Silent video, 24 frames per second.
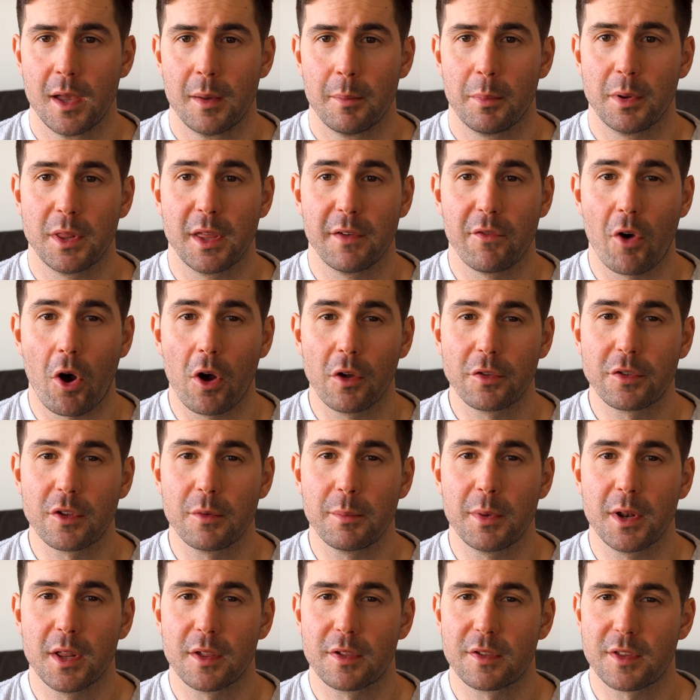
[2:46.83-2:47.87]
but they've also
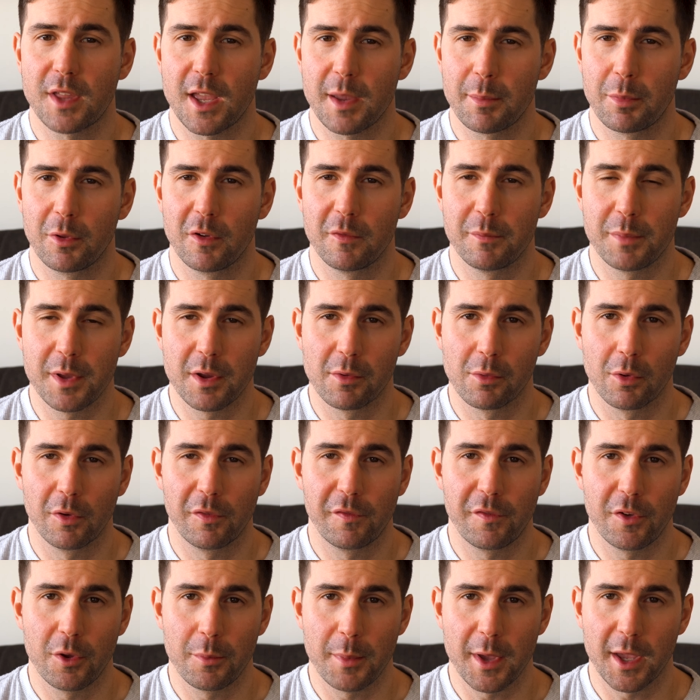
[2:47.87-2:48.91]
been a staple of B-roll
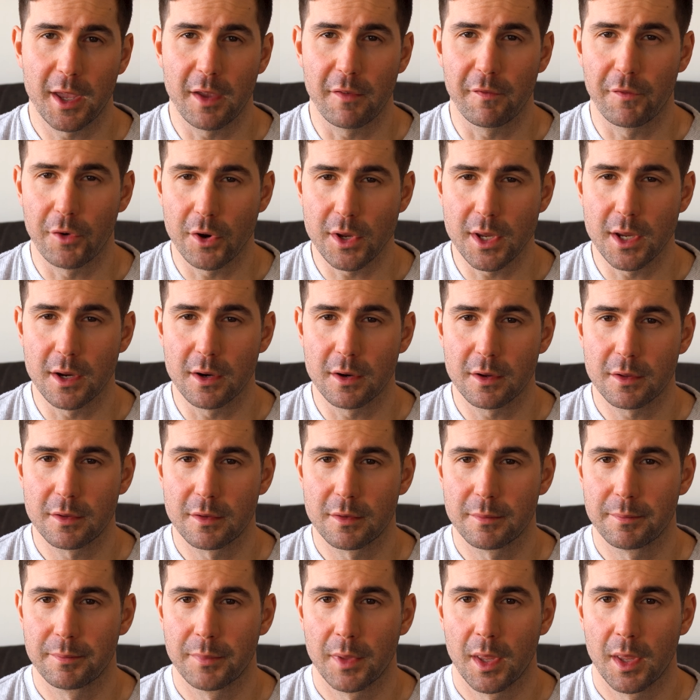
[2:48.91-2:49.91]
filmmaking for years.